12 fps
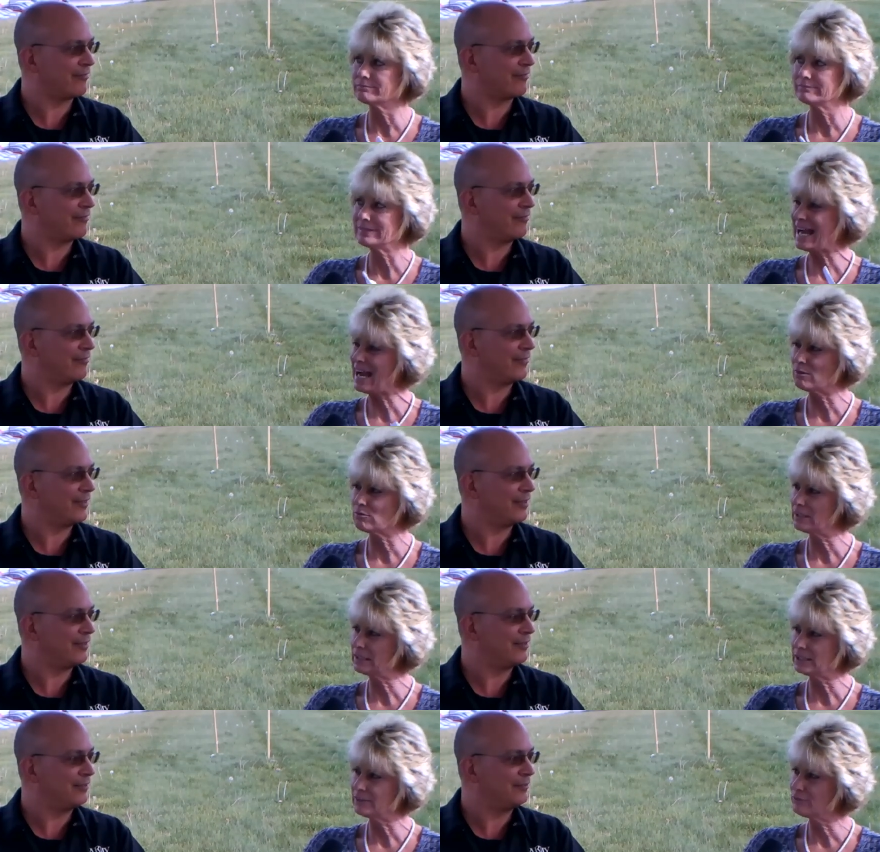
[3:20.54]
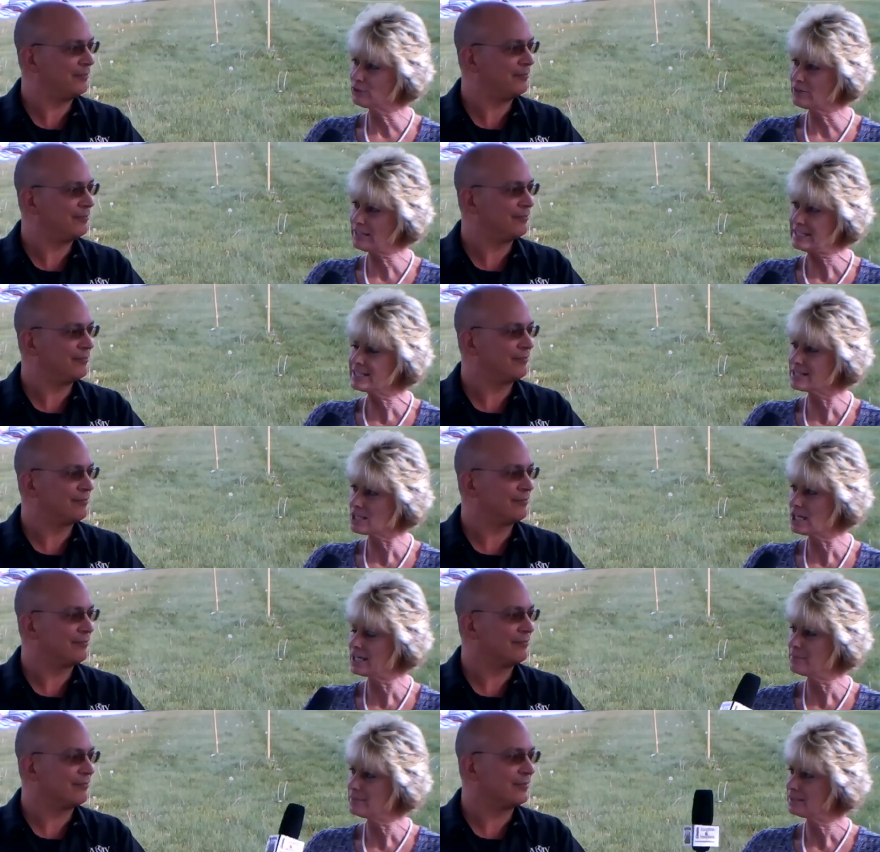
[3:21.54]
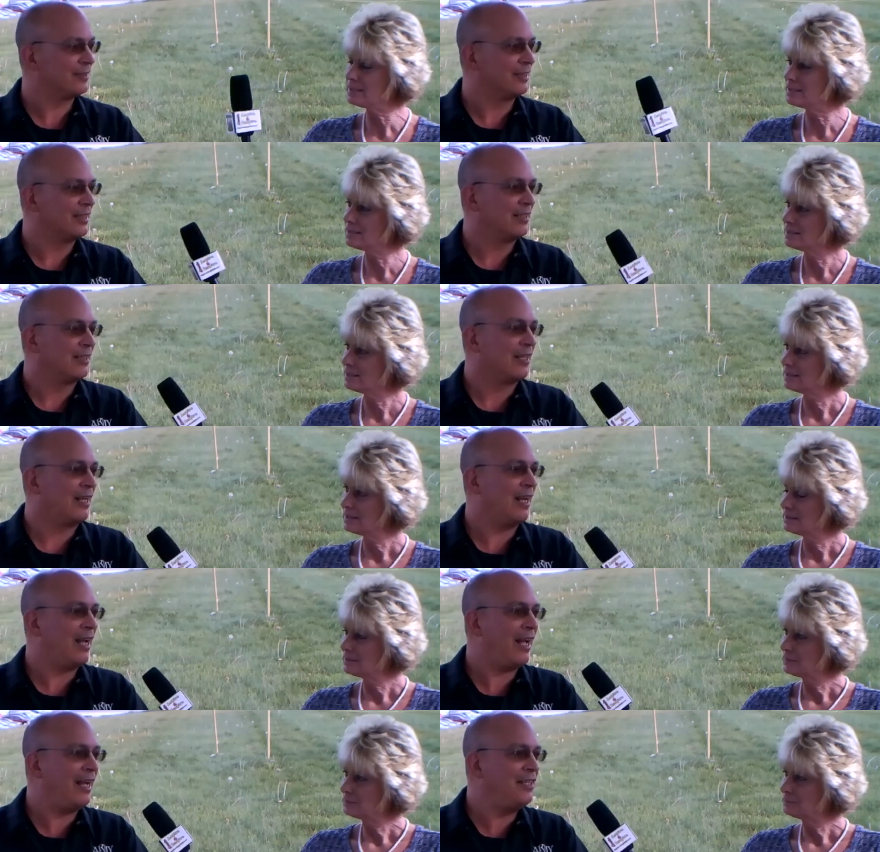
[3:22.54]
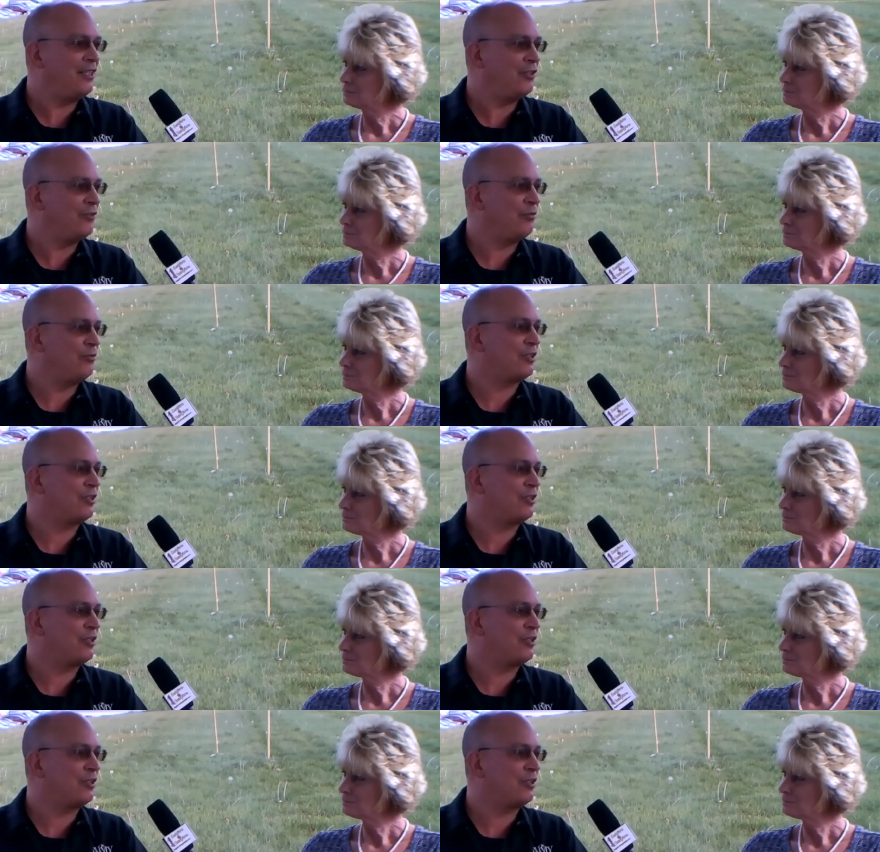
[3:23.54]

Speaker 1: not really for these type?
Speaker 2: I do